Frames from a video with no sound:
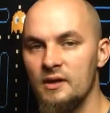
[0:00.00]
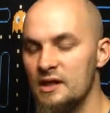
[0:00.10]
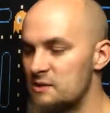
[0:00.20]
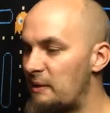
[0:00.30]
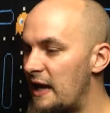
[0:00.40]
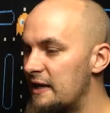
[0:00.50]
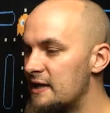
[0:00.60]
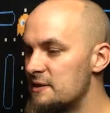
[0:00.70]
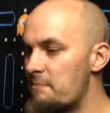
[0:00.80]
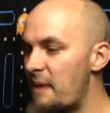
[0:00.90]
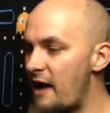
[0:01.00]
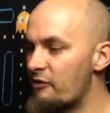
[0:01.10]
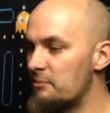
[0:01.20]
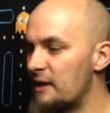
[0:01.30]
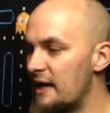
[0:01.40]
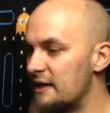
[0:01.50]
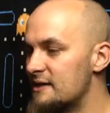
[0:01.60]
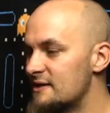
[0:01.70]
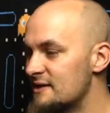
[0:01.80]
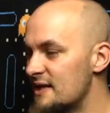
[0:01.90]
This planet is a barren planet.
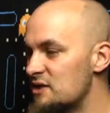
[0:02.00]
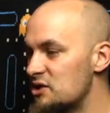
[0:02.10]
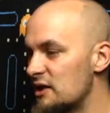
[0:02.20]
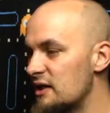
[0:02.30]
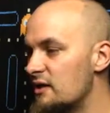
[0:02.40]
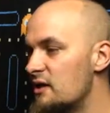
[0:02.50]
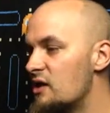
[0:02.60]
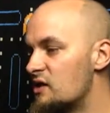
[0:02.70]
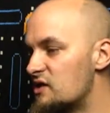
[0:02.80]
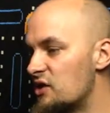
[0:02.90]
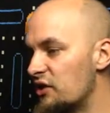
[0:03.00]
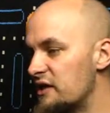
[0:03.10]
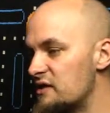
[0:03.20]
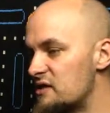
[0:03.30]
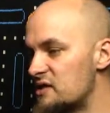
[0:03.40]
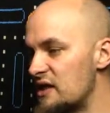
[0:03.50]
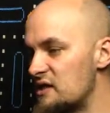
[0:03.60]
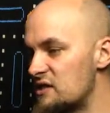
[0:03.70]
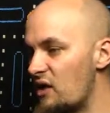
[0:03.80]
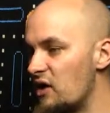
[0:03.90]
It's essentially a sodding
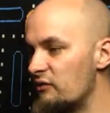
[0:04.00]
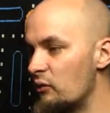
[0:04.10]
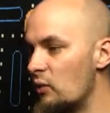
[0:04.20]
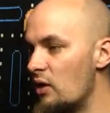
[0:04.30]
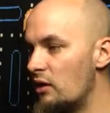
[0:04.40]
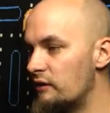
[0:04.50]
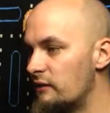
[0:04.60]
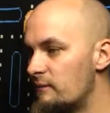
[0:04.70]
seaside of a world.